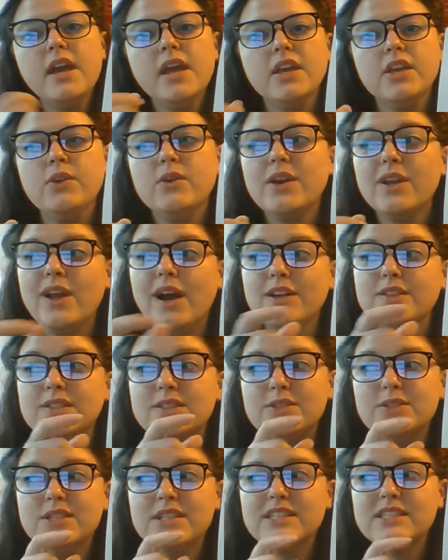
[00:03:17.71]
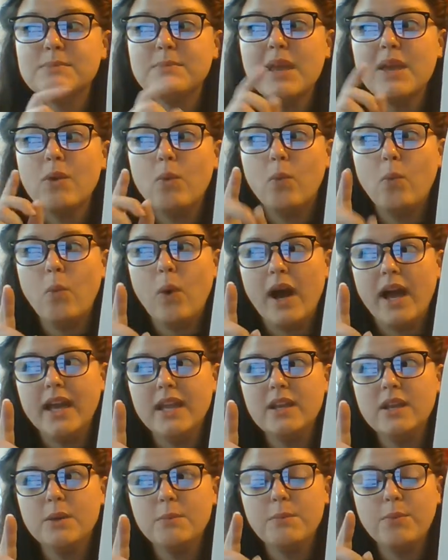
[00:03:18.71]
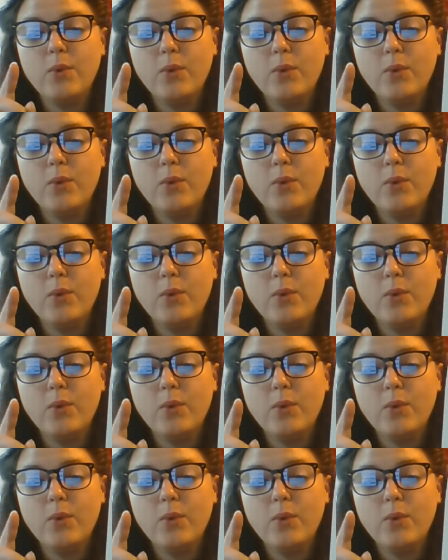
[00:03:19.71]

You could also just make one